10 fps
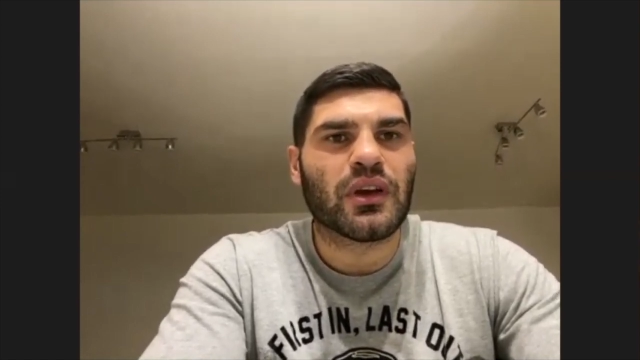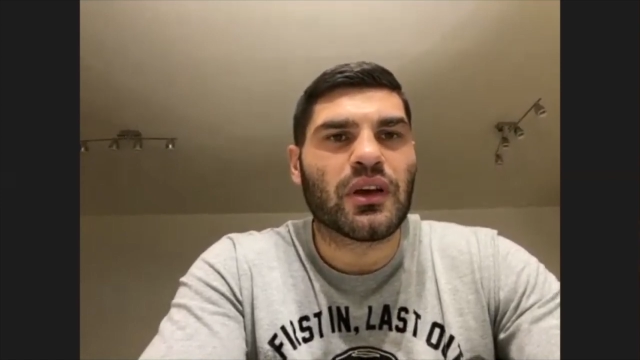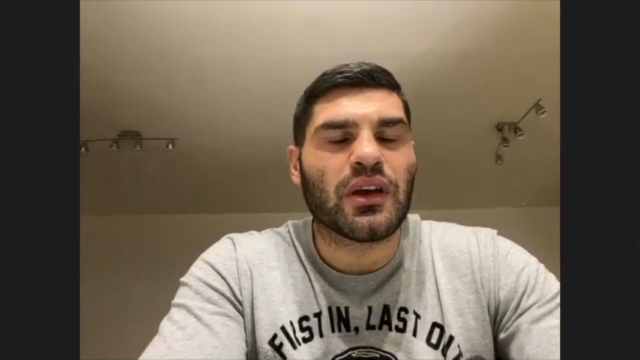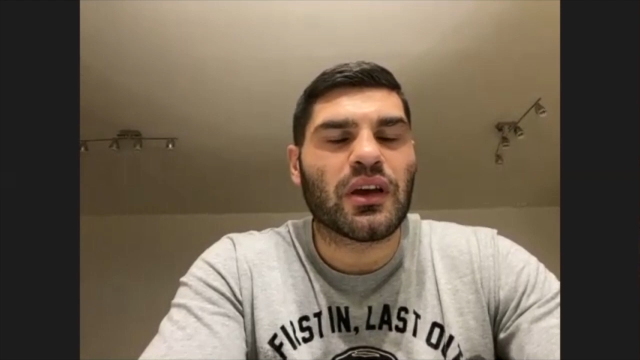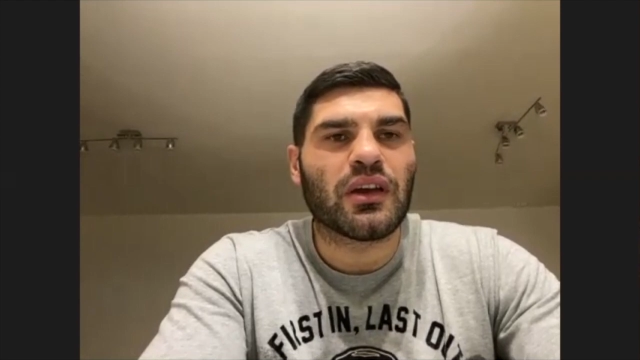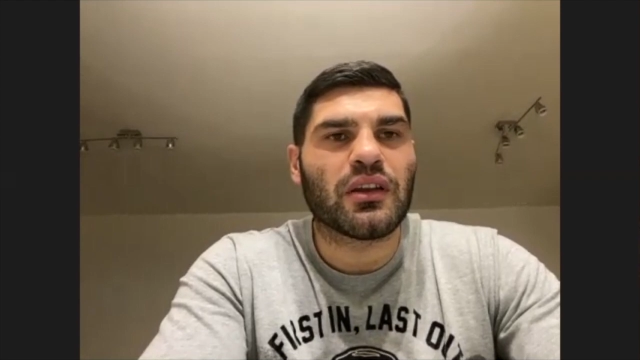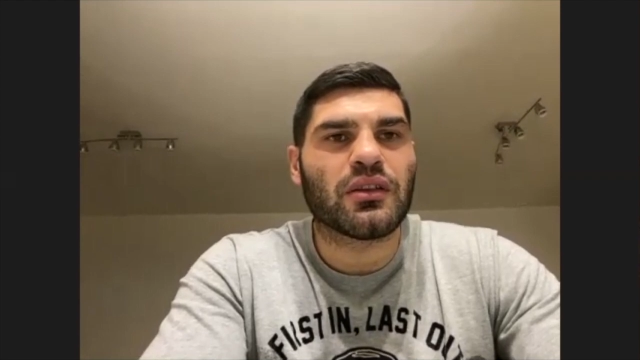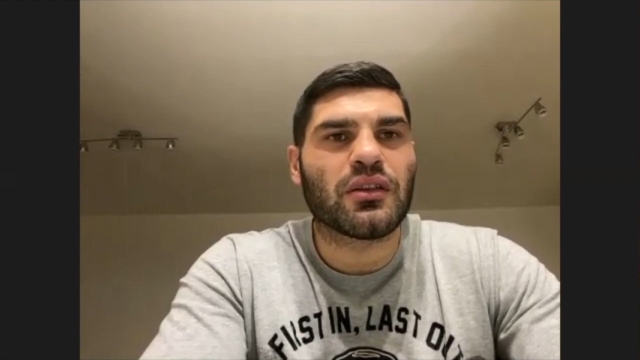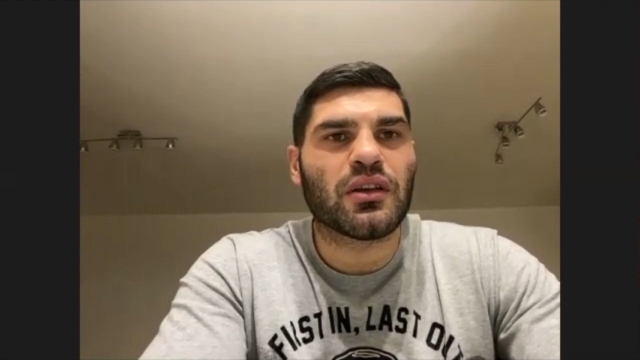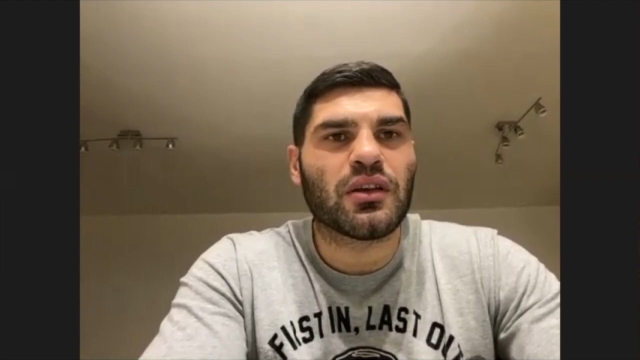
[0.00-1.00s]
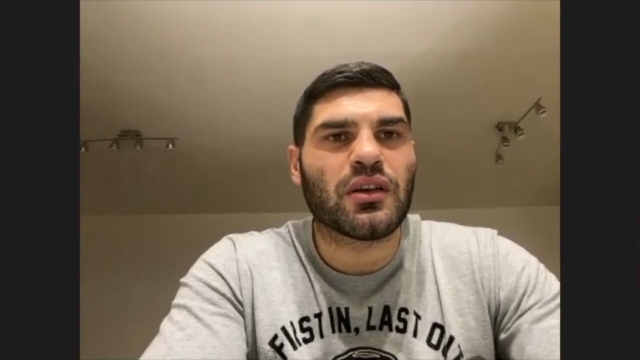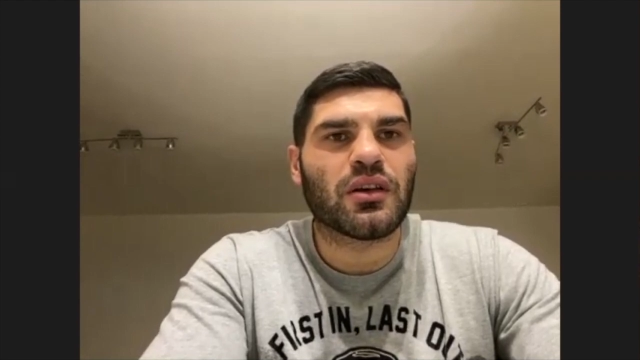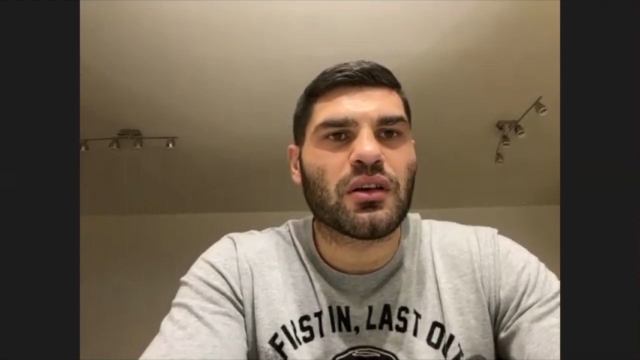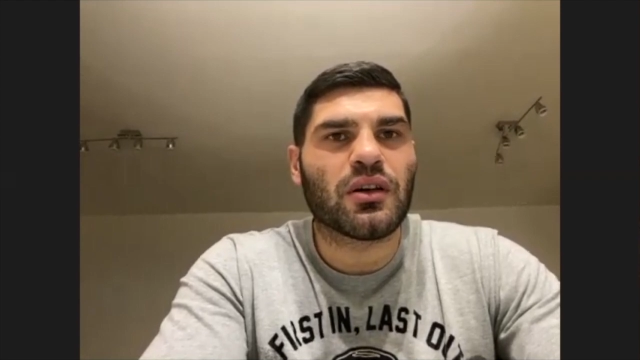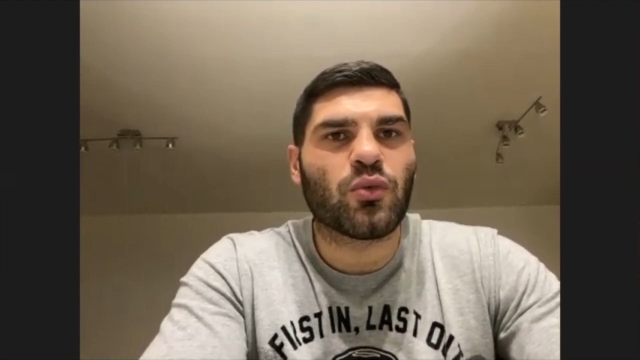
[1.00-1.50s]
And
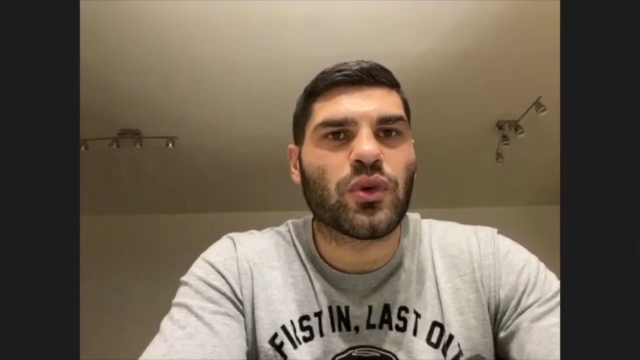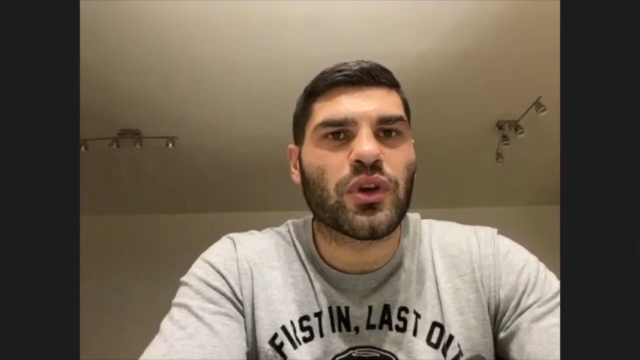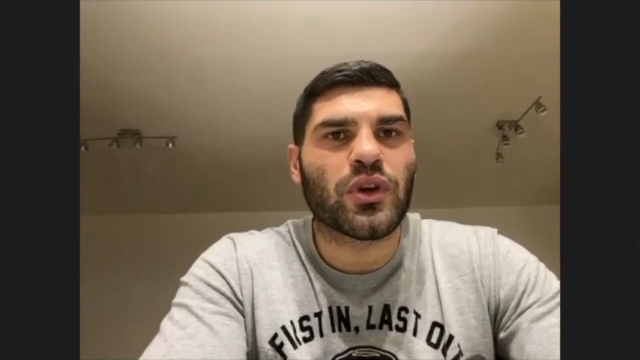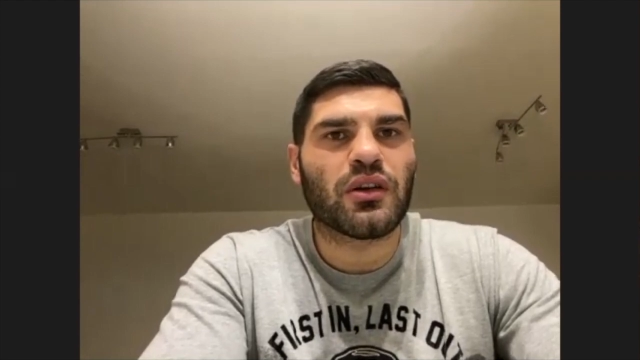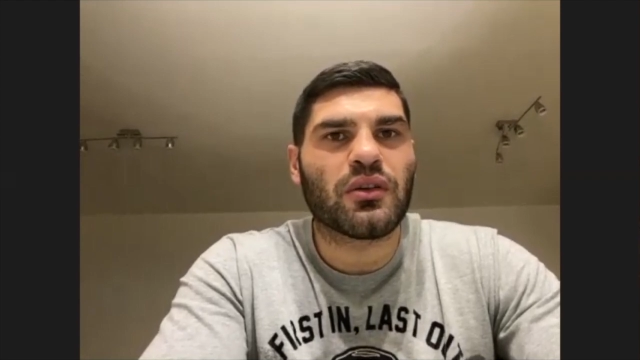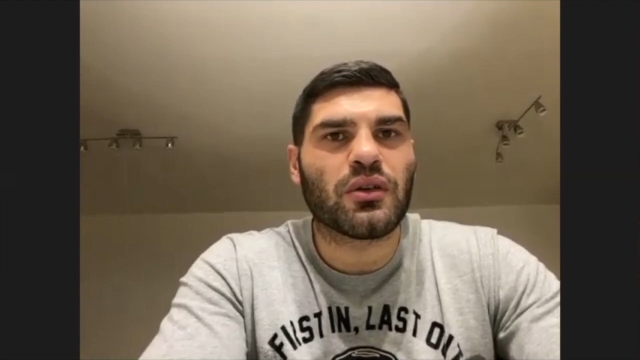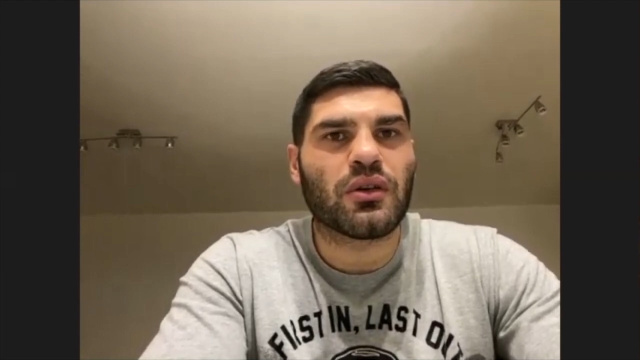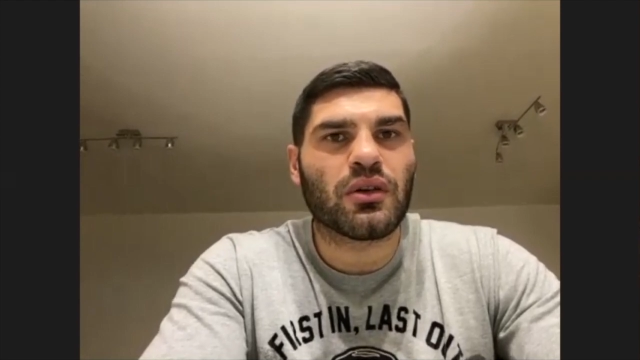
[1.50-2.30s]
uh, we are